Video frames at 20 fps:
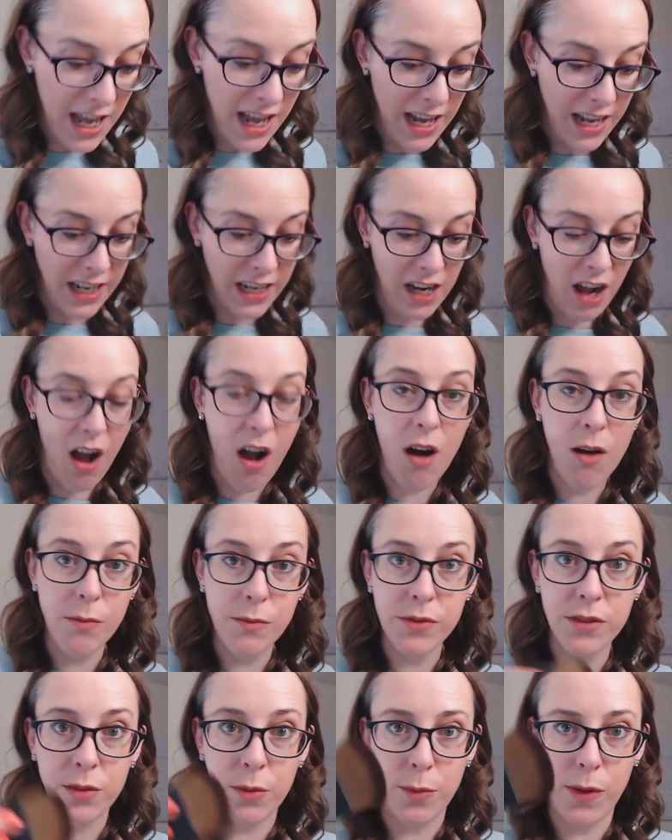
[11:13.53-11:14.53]
It
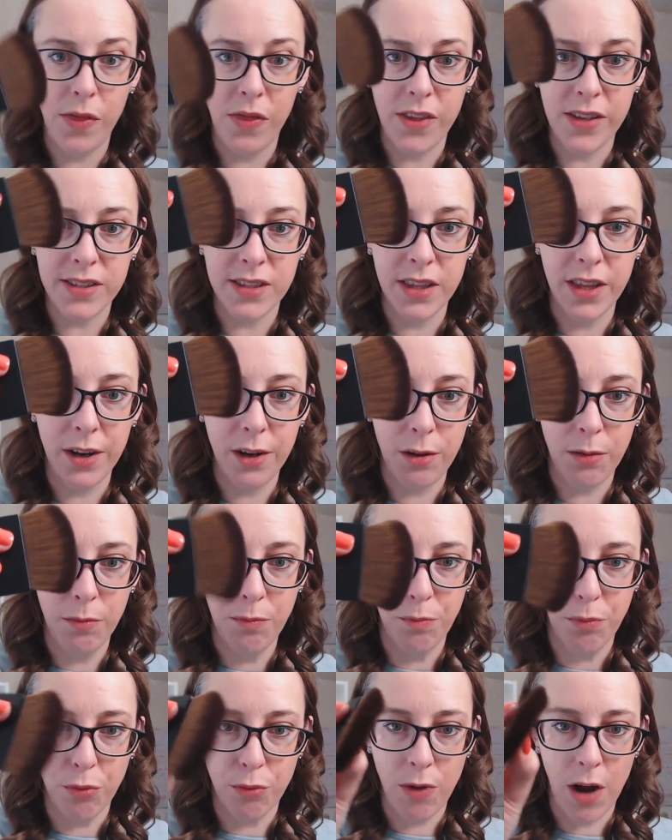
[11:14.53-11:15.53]
comes with this little
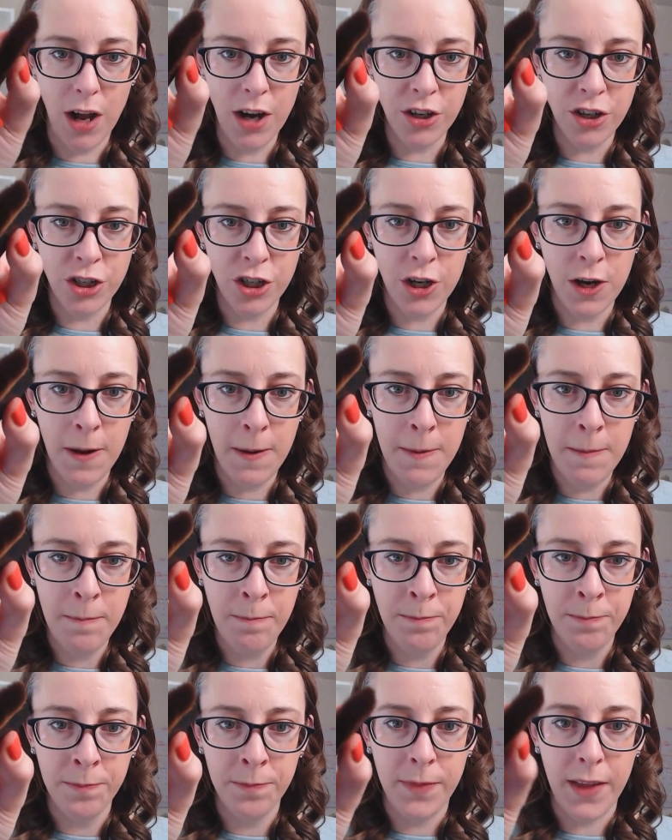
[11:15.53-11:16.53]
brush
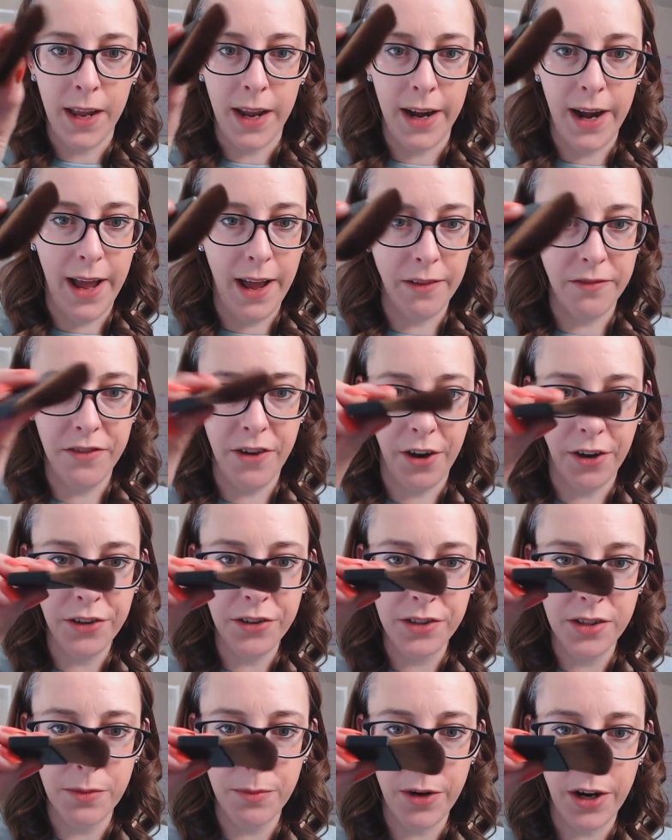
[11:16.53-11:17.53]
and I have not used
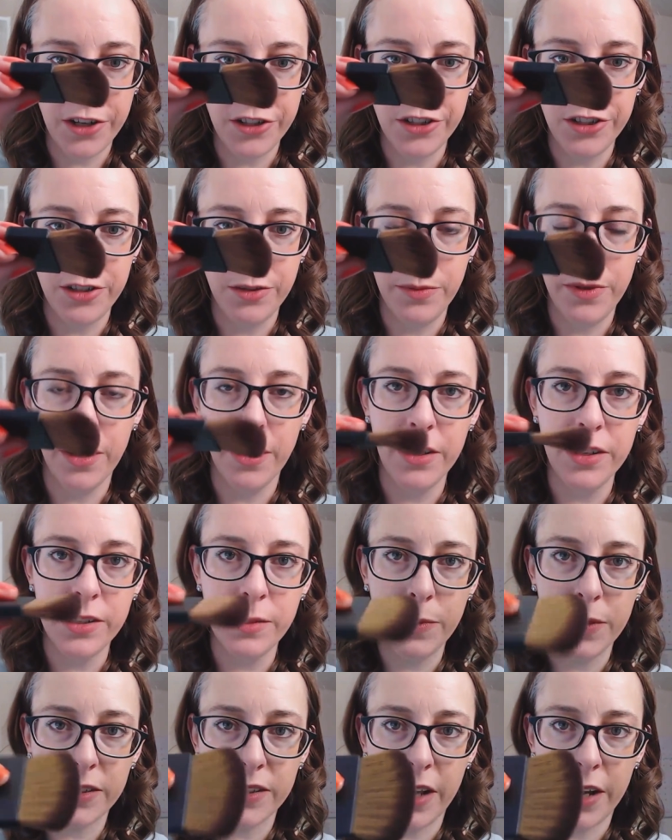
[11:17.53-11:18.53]
the brush to be honest
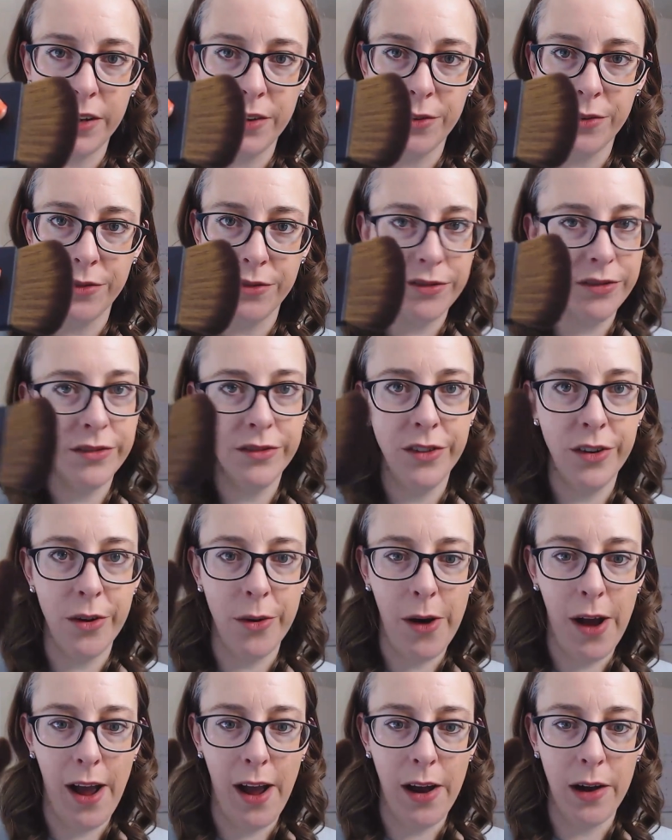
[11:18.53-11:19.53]
because I don't know
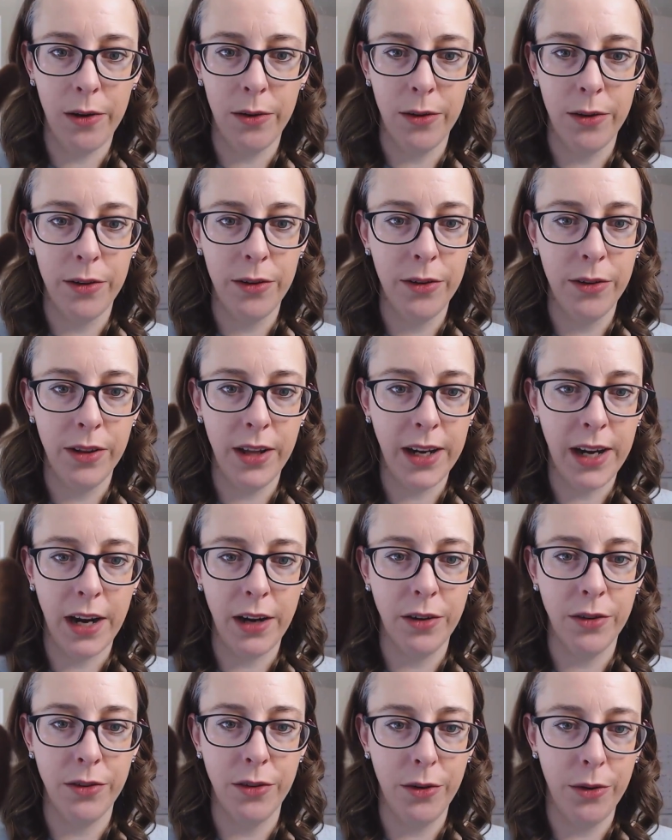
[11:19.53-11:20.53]
how. Like I
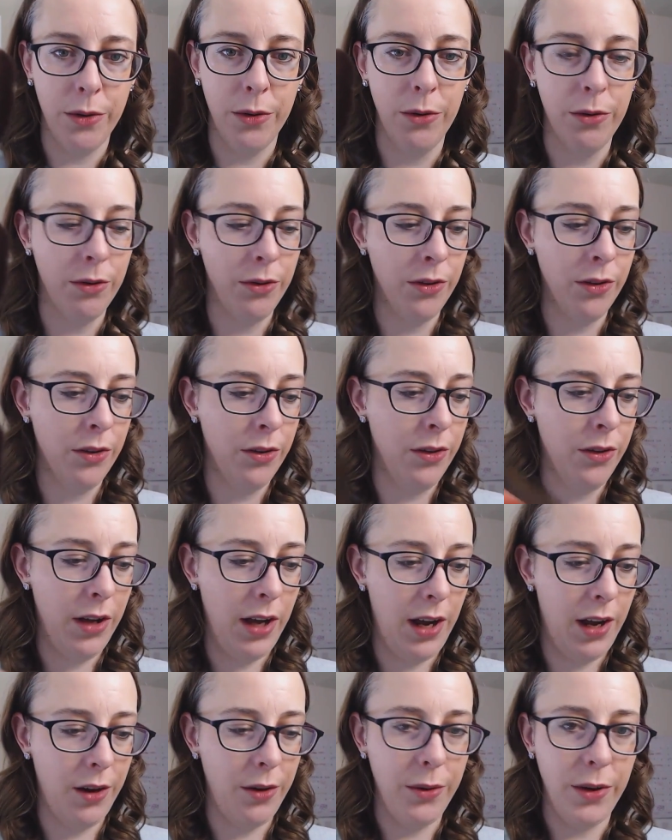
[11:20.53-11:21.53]
don't know
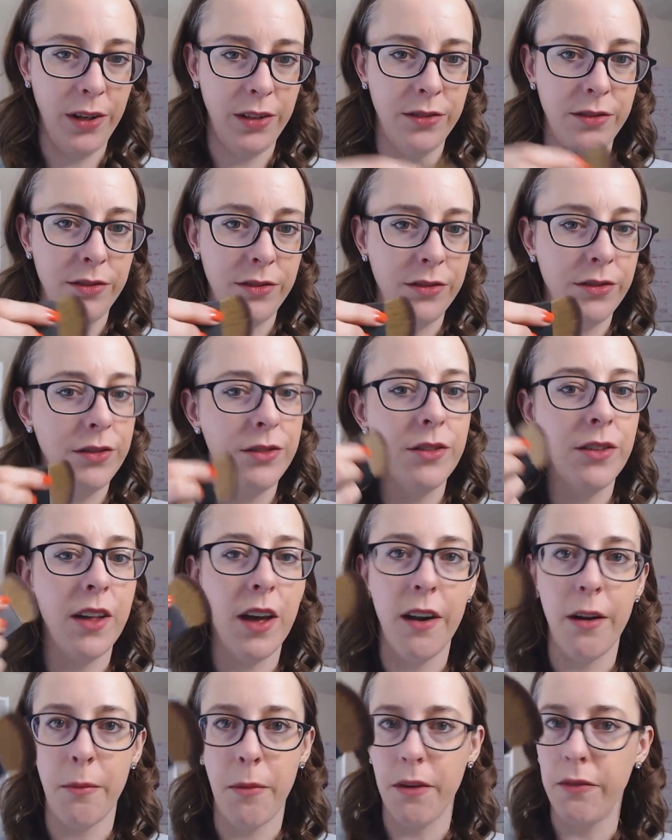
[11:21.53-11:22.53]
how do I do that
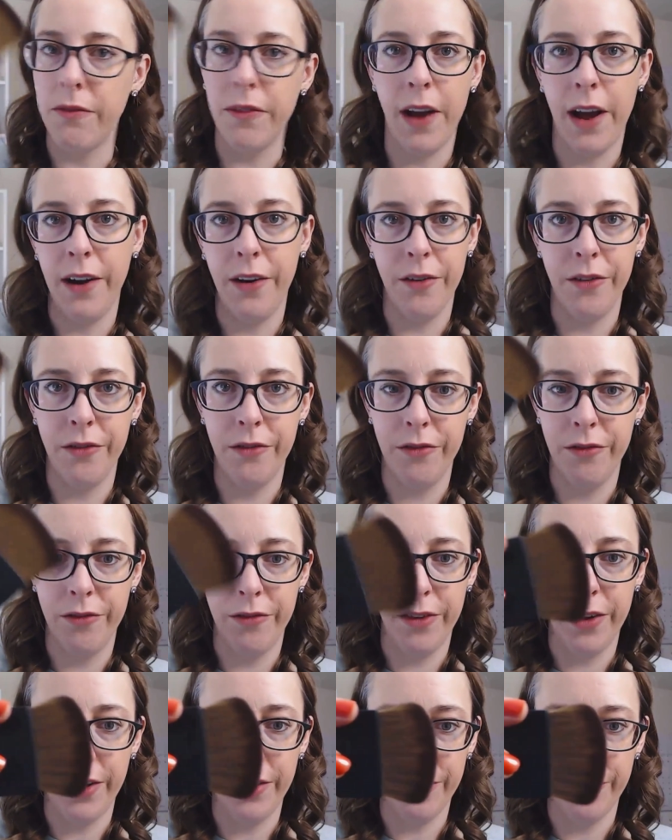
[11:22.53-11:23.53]
on my, I don't,
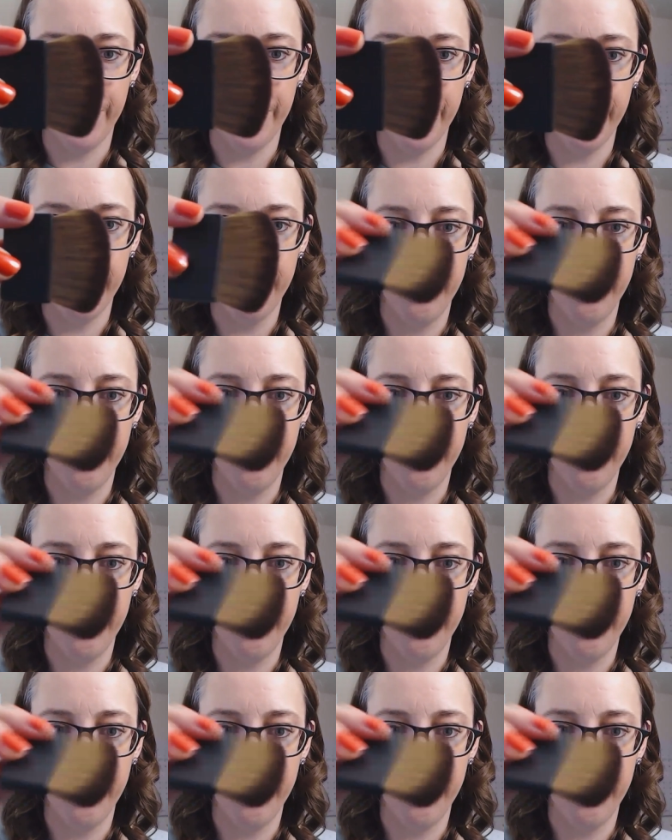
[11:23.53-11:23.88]
I don't know.